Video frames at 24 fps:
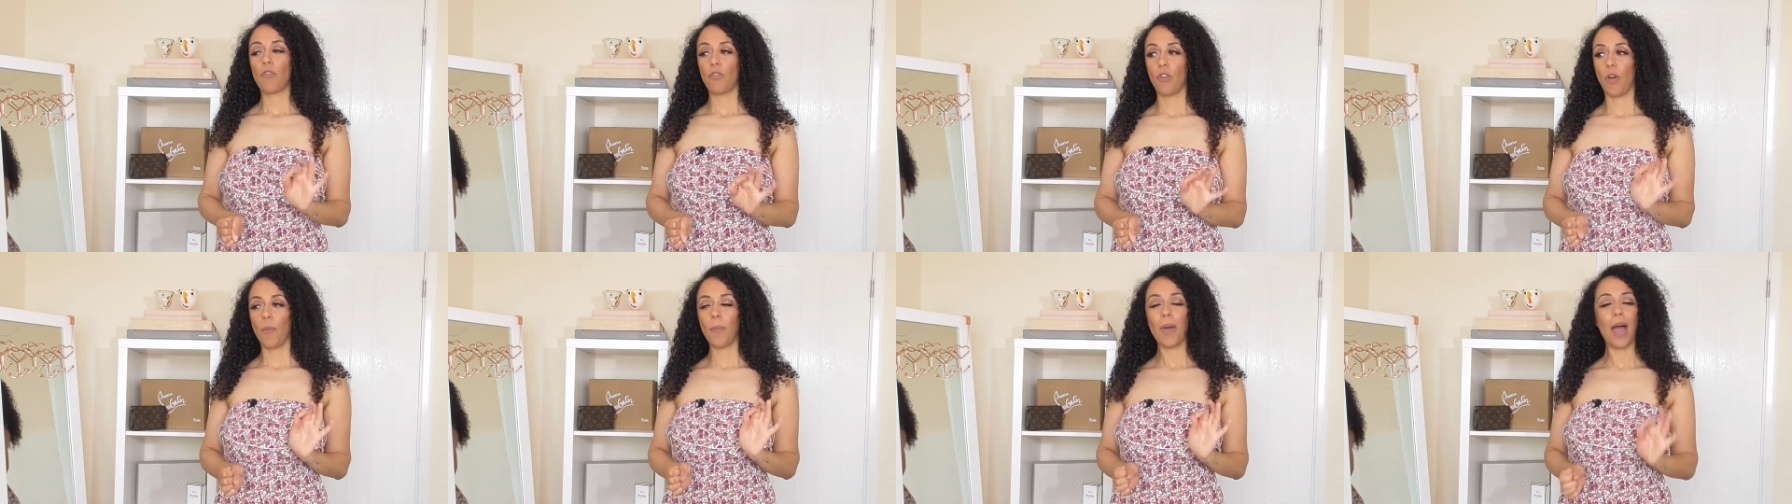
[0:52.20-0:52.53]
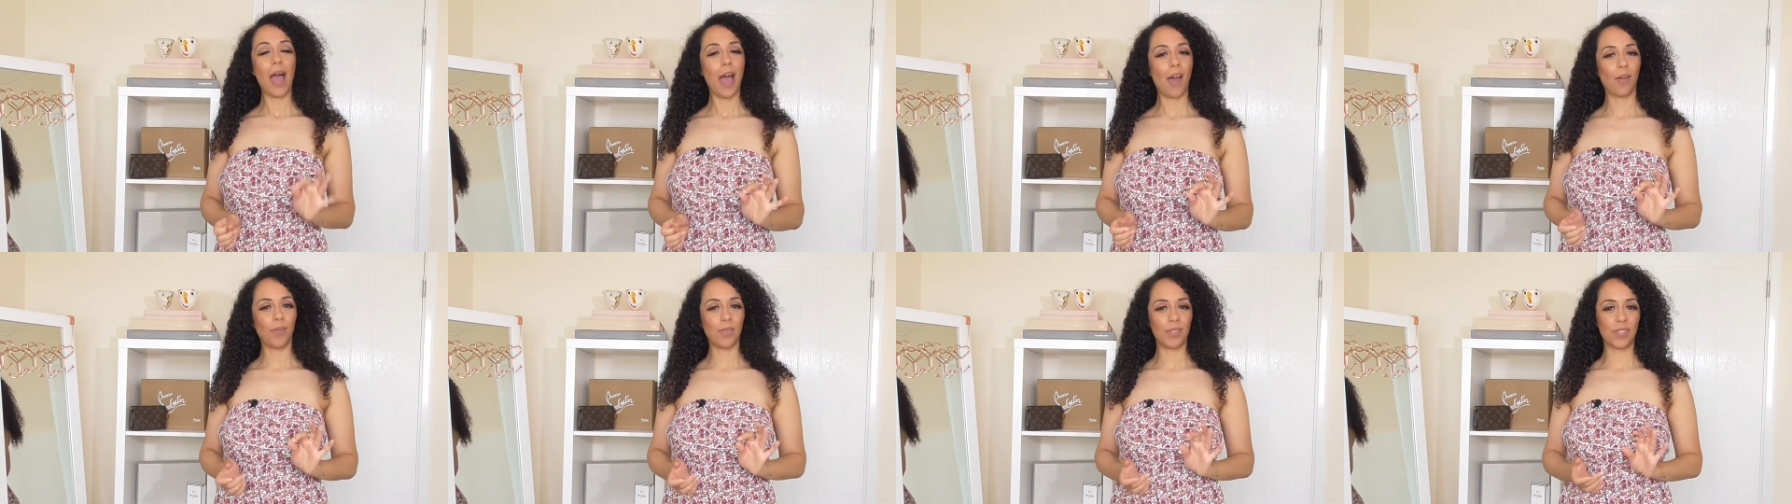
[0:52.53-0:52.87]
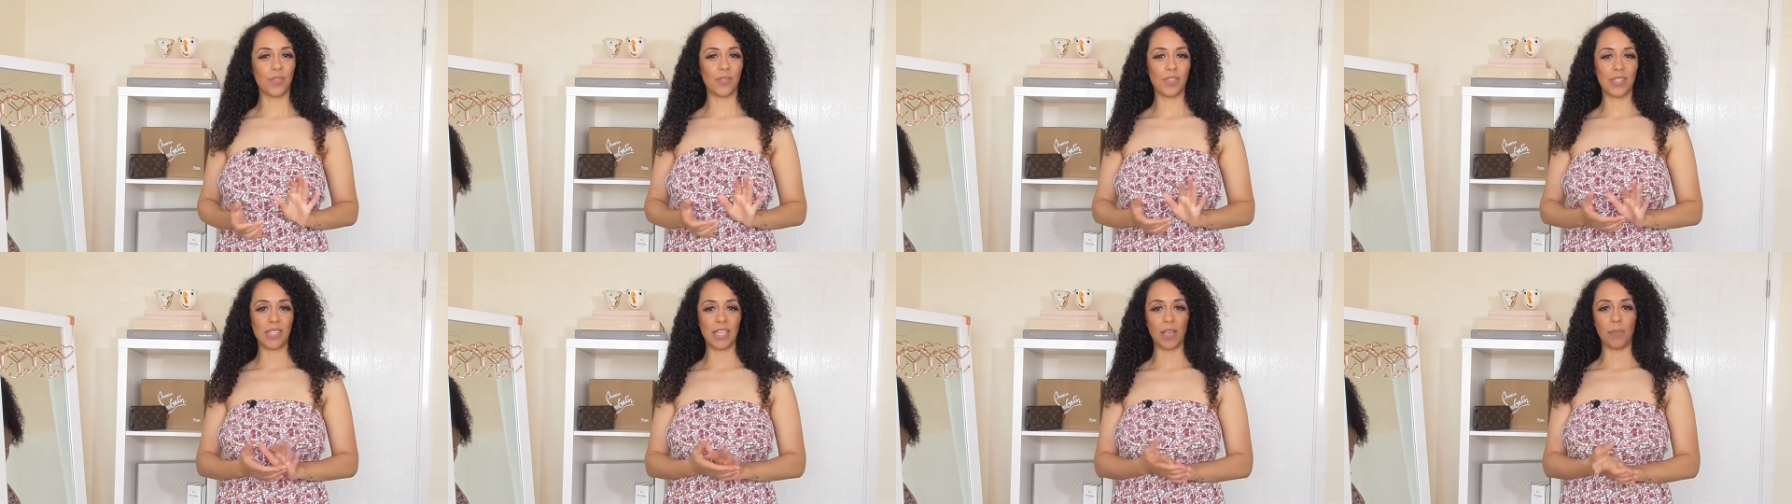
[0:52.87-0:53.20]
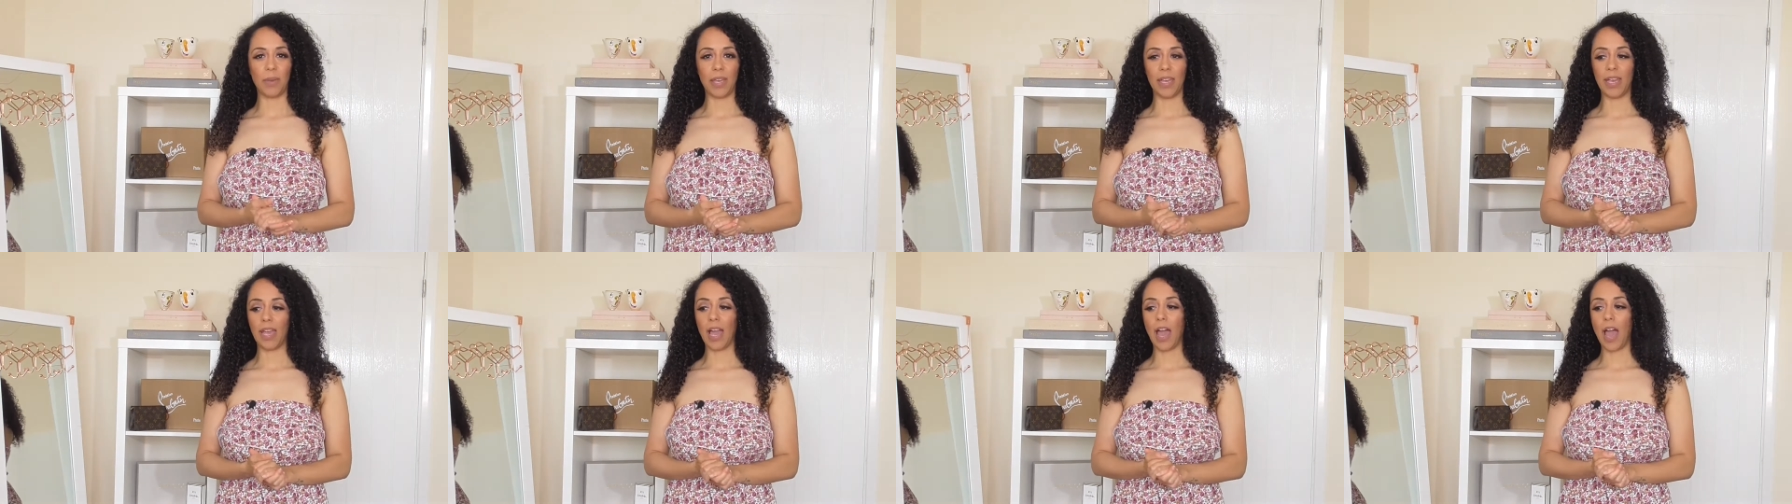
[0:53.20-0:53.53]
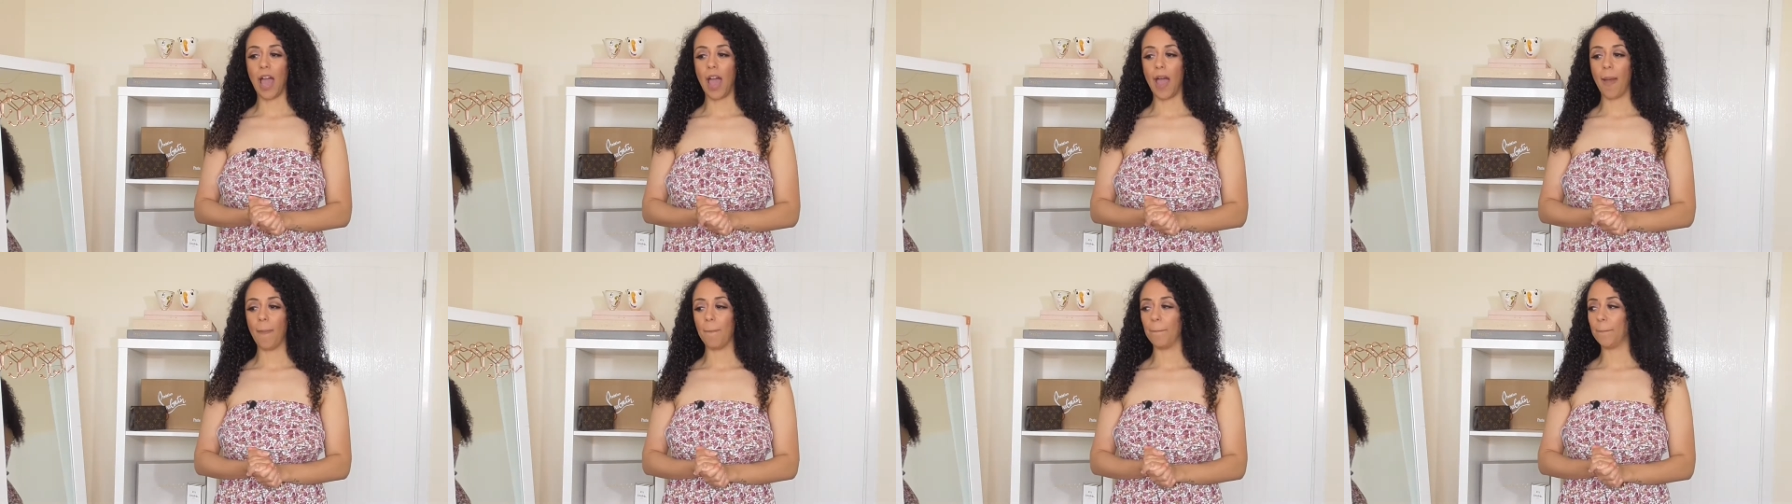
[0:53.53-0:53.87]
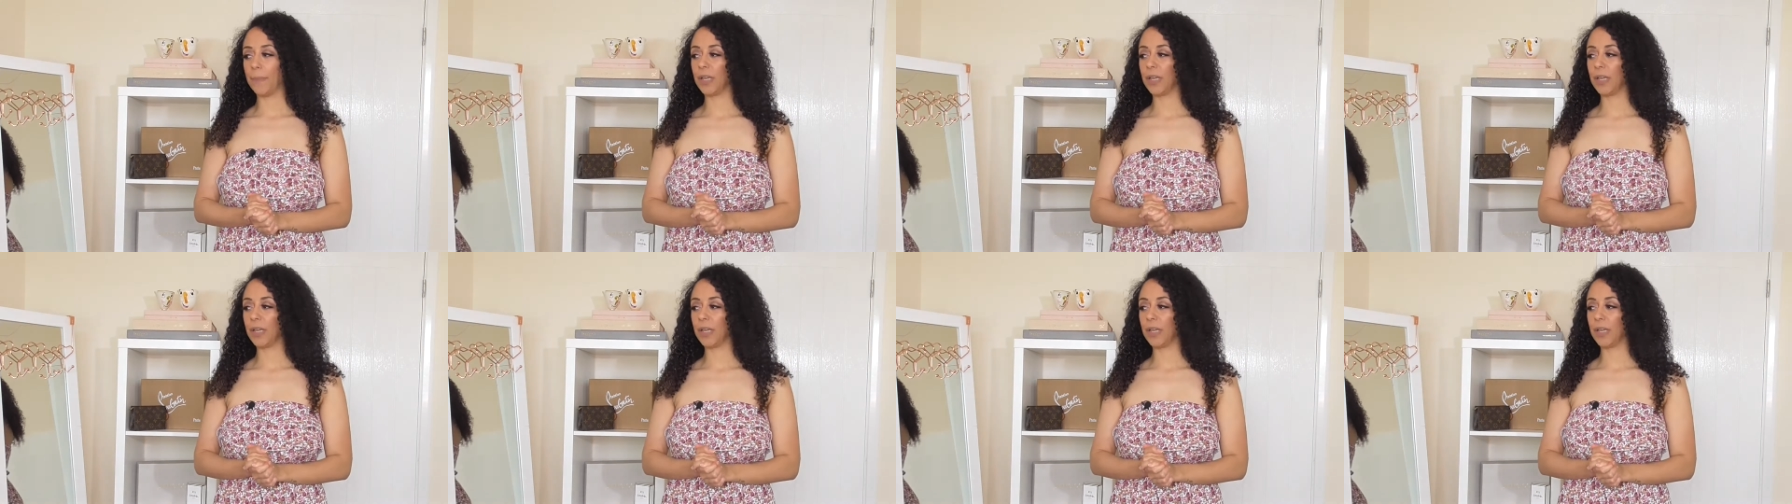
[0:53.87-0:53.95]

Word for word: from House of C B, um,